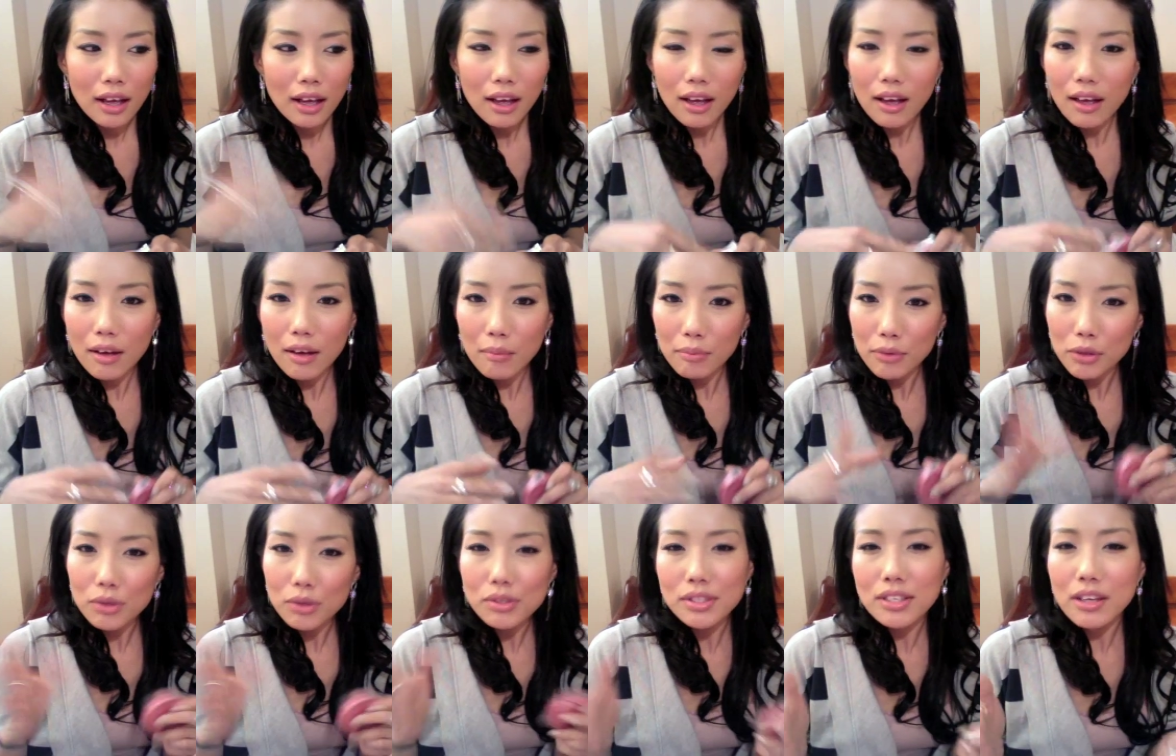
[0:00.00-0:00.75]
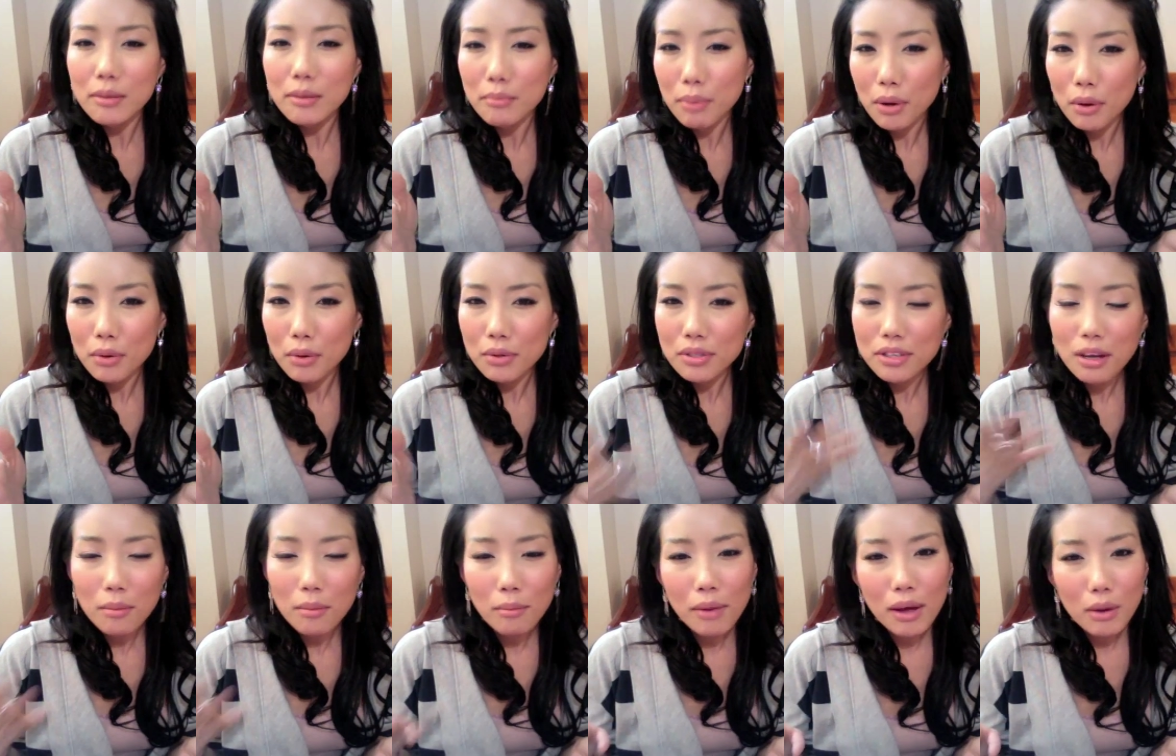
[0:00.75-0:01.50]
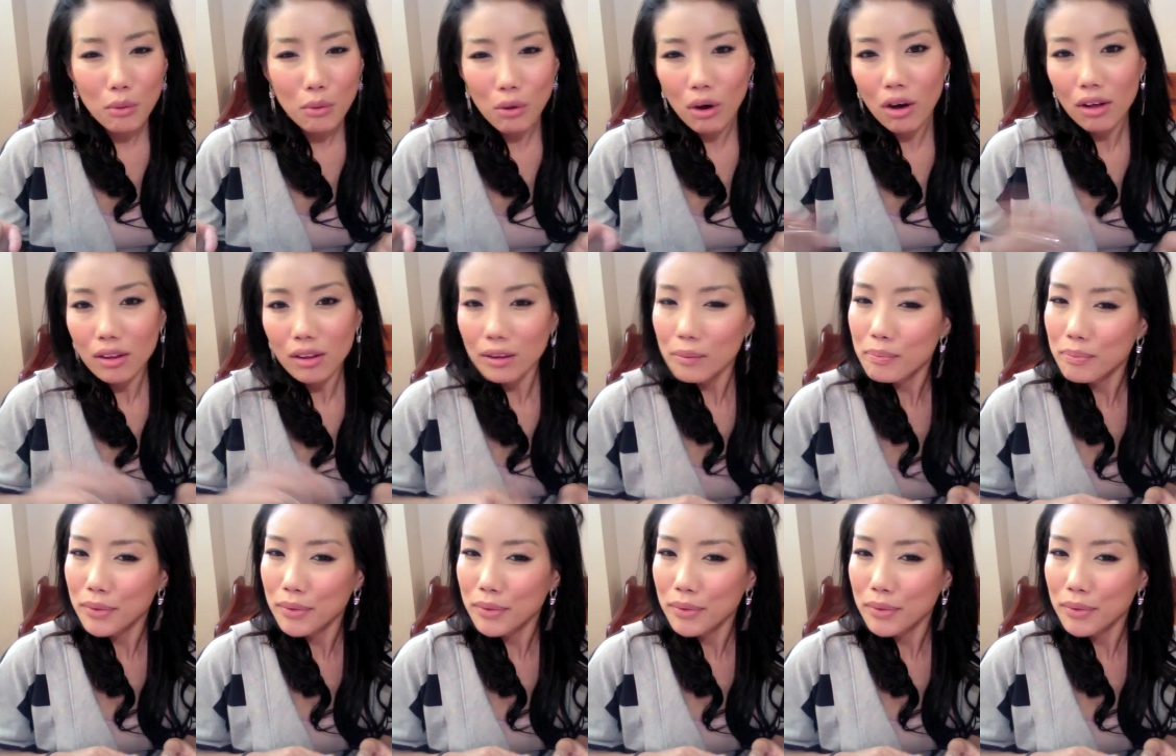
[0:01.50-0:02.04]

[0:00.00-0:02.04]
um, you'll see a post on my wall.